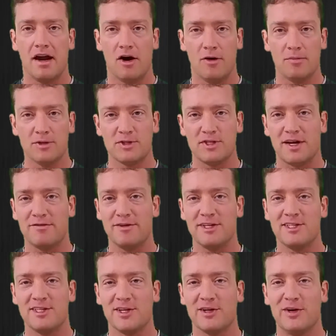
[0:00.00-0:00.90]
Almost
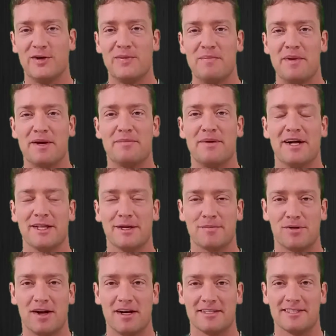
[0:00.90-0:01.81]
every single
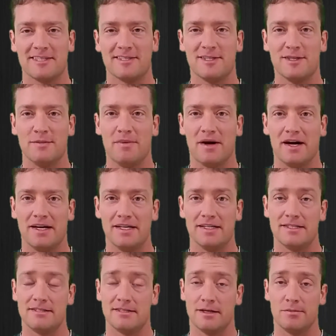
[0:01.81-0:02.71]
metabolic process in the
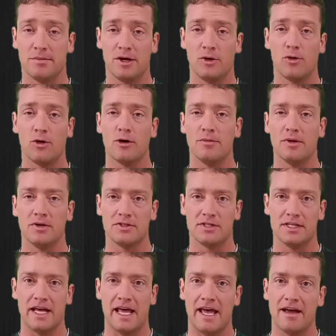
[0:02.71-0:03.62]
body is done by
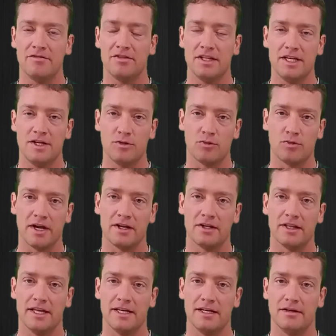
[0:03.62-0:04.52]
hormones and heavily
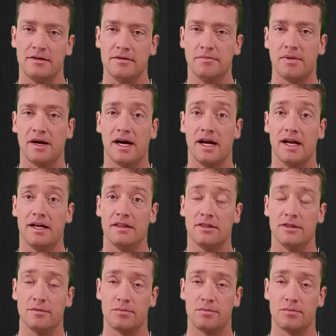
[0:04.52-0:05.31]
regulated by